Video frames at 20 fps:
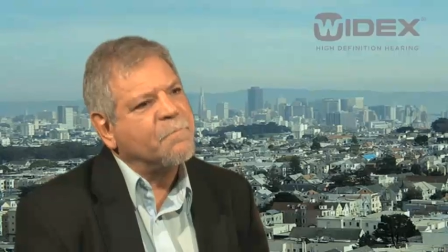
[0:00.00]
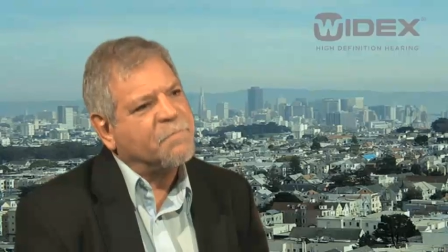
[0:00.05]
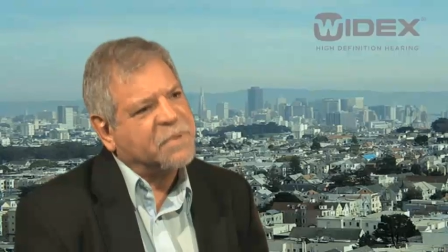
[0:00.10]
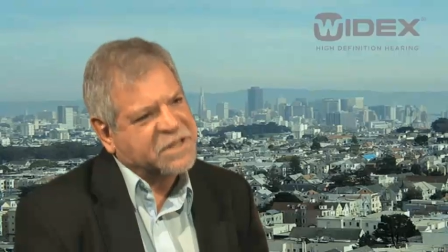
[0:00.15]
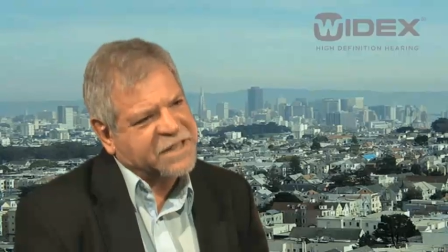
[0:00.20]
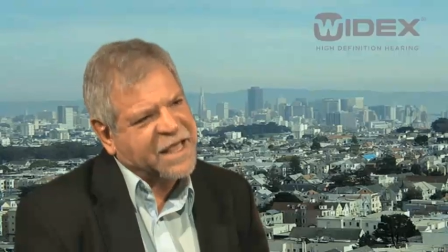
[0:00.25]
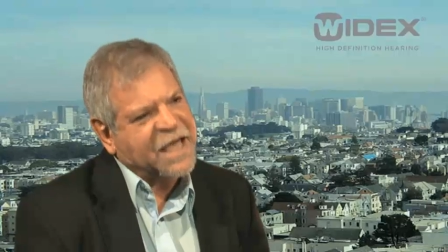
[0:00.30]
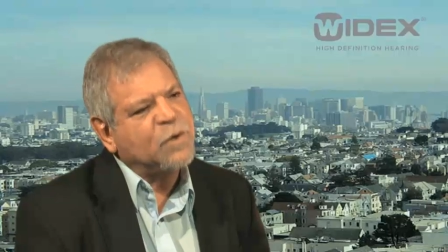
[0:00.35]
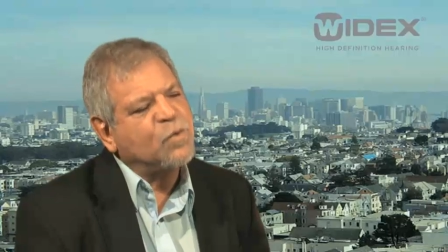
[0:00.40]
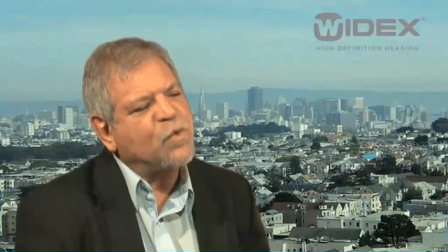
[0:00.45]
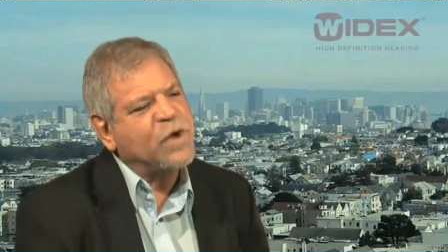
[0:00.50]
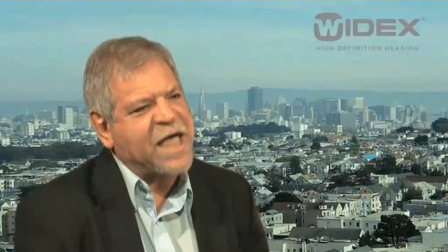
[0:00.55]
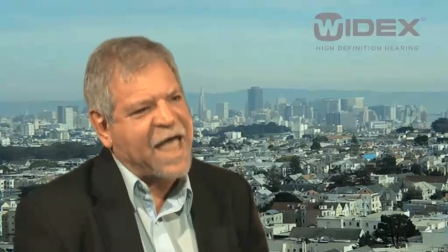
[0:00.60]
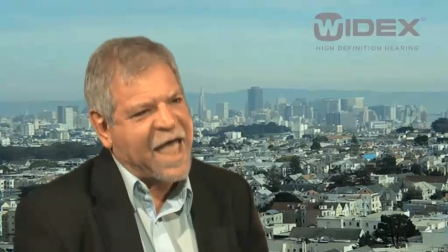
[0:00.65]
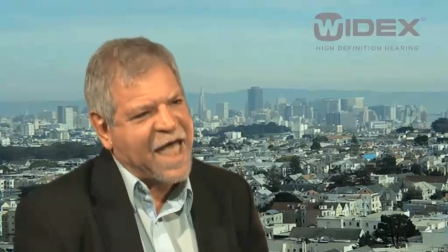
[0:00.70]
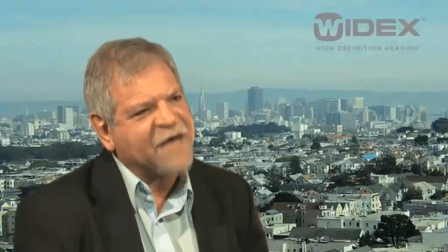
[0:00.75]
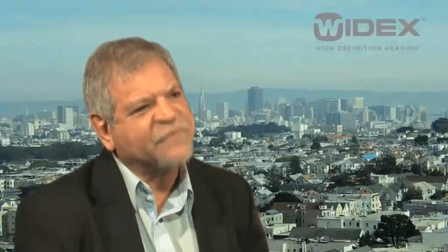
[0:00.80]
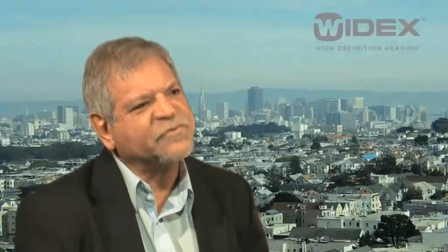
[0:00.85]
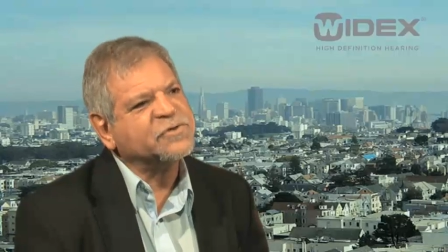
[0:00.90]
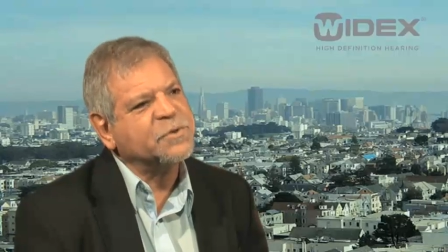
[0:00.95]
but then we
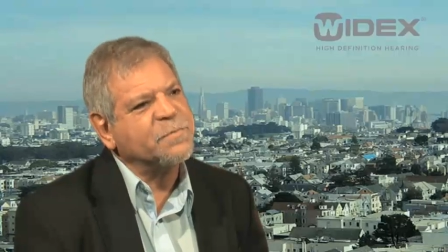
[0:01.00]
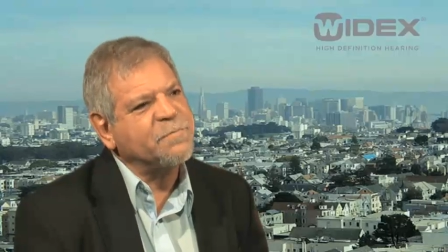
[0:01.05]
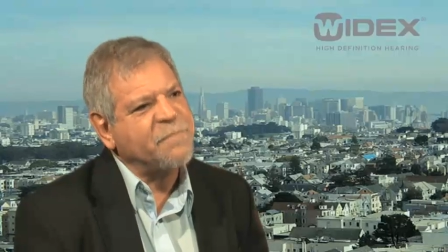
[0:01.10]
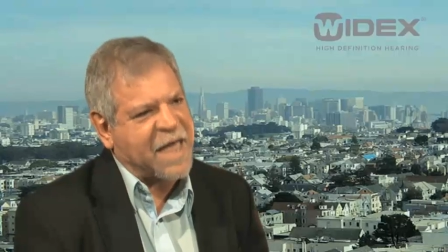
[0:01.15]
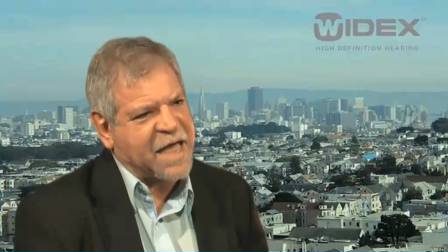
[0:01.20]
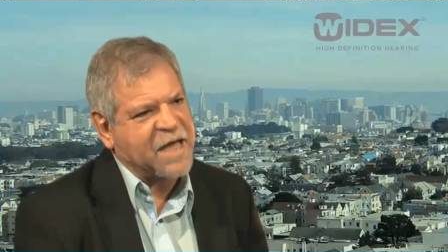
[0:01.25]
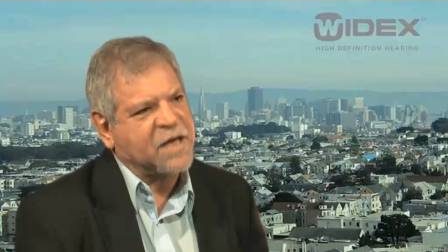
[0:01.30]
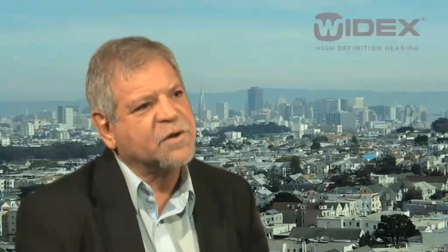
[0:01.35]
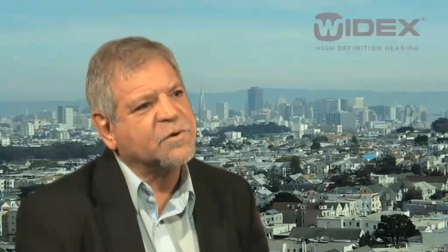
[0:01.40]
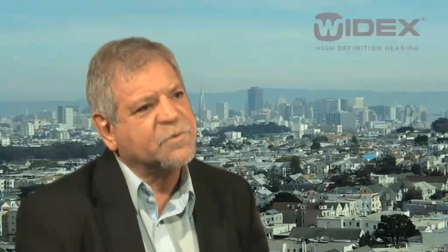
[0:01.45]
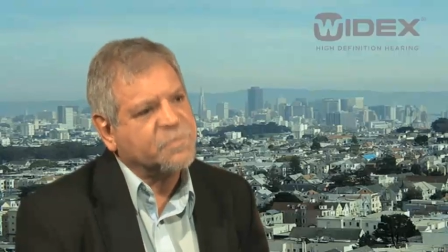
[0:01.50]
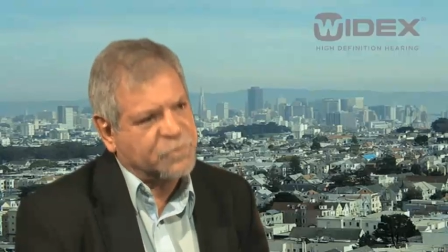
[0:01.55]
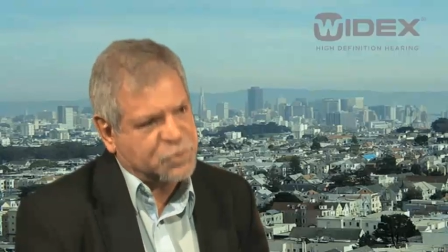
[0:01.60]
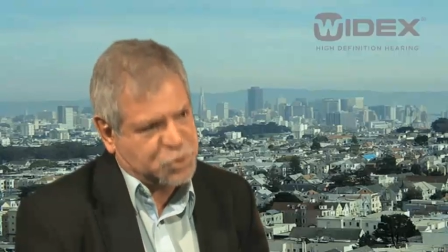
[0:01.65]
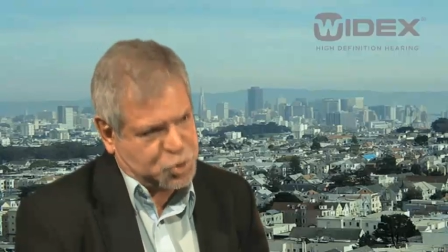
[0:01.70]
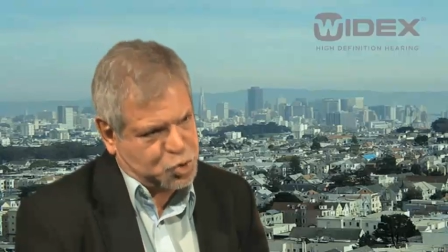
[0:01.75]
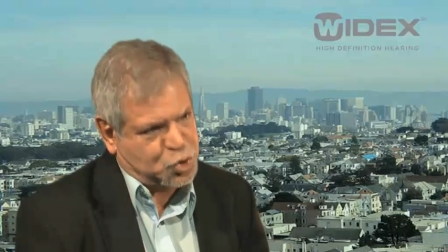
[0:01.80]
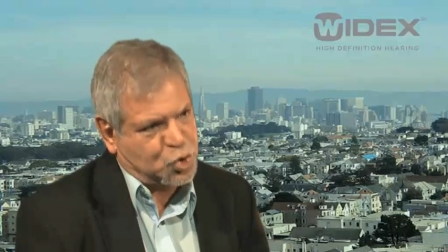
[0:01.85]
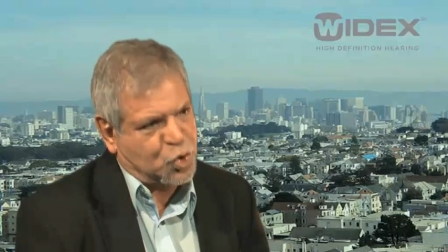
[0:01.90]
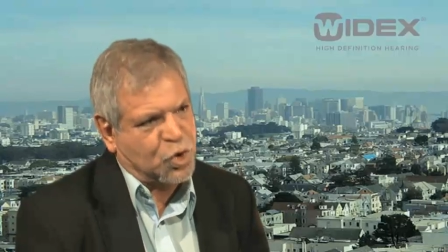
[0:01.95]
have to make
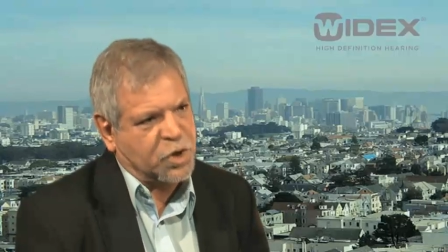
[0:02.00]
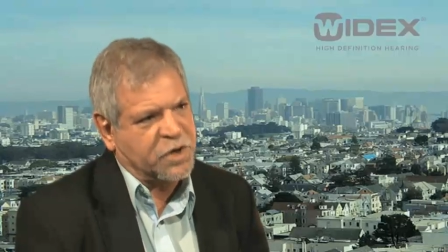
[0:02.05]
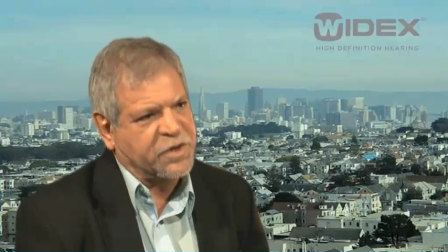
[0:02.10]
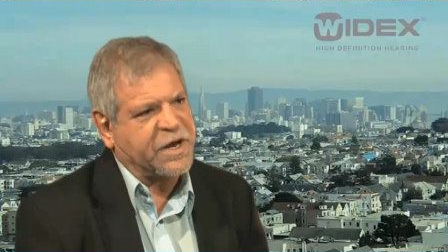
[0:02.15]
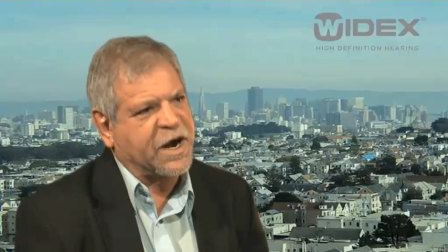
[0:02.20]
sure